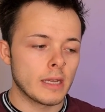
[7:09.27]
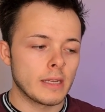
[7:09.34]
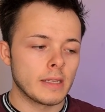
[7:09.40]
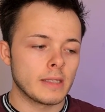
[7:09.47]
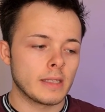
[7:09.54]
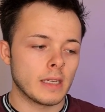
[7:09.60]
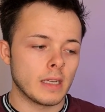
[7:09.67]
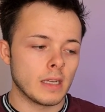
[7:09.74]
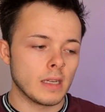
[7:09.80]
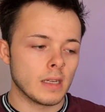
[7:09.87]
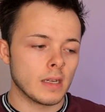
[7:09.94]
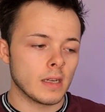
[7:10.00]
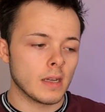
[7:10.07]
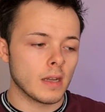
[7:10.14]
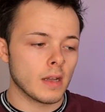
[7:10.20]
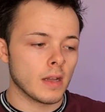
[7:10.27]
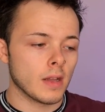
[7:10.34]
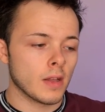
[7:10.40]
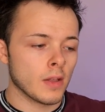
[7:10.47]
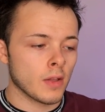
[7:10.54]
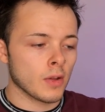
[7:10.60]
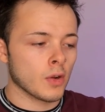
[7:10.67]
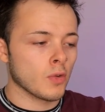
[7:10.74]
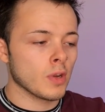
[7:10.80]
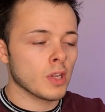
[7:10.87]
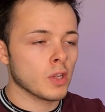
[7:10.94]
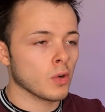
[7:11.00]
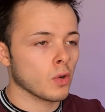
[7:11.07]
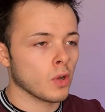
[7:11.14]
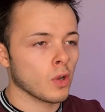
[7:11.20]
See, Greek
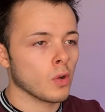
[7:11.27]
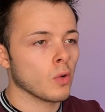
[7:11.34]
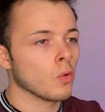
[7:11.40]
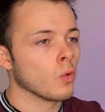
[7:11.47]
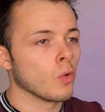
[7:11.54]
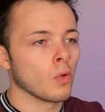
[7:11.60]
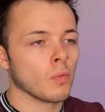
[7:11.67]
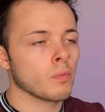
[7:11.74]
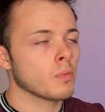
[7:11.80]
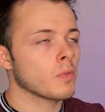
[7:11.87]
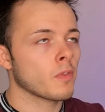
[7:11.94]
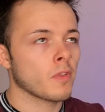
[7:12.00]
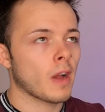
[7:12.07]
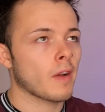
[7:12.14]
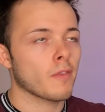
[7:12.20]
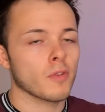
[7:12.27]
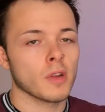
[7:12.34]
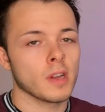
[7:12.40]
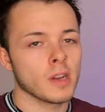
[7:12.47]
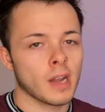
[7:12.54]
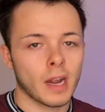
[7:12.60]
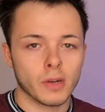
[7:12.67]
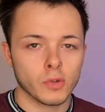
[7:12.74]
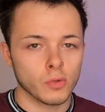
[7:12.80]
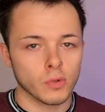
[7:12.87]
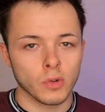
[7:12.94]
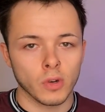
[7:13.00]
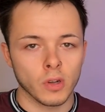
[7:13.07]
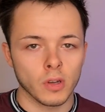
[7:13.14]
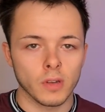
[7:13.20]
yogurt or fat-free natural
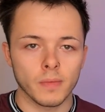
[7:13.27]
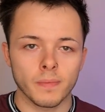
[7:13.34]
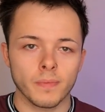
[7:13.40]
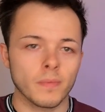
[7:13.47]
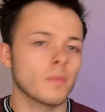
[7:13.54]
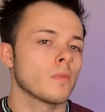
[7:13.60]
yogurt,